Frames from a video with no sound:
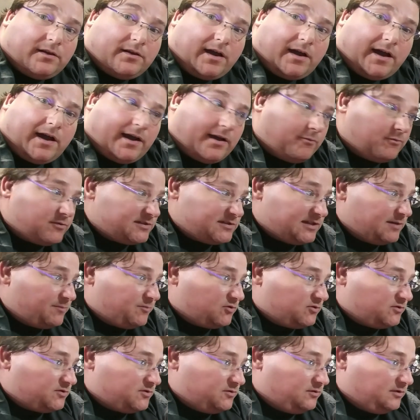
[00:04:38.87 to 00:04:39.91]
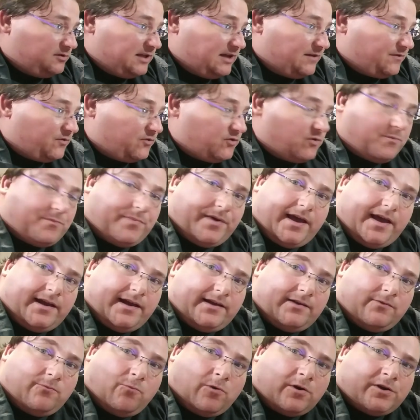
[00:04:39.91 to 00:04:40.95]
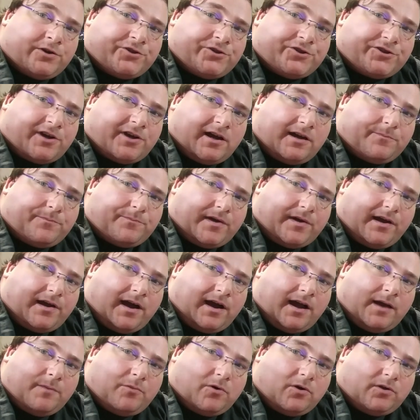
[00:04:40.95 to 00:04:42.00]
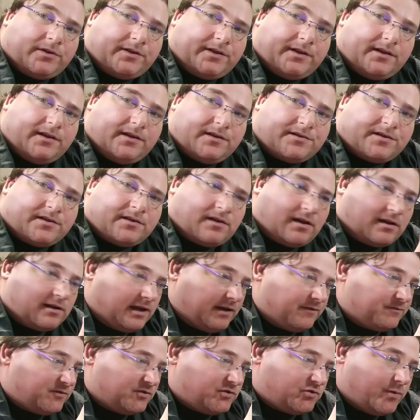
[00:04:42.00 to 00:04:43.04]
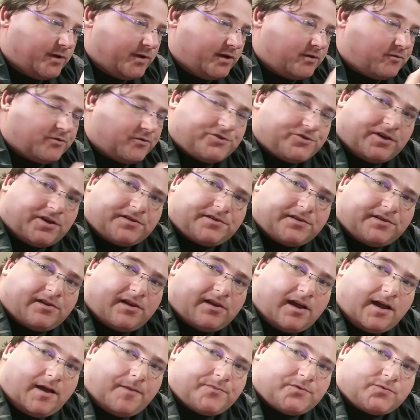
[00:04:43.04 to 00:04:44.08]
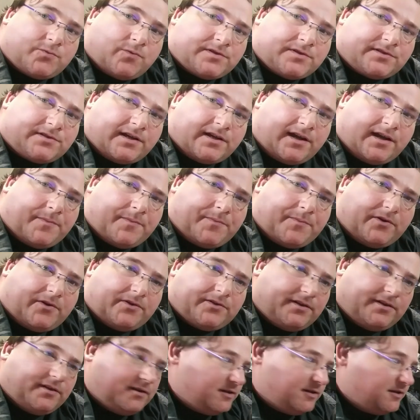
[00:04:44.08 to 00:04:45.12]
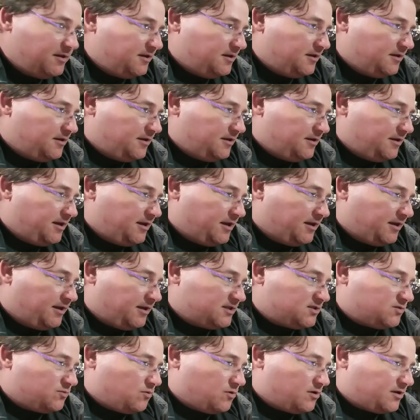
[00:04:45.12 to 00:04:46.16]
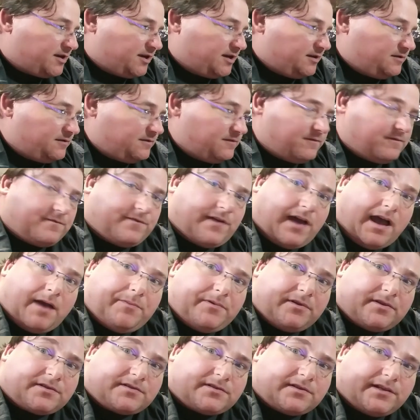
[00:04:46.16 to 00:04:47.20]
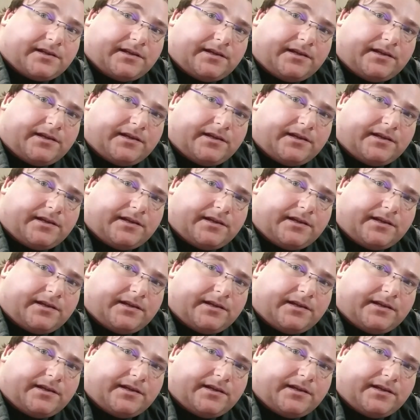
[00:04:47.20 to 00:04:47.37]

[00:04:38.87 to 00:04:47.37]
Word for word: I was able to level the bed in one shot by eyeballing it and did not have to tweak or adjust the knobs once I eyeballed it, and it's working fabulously.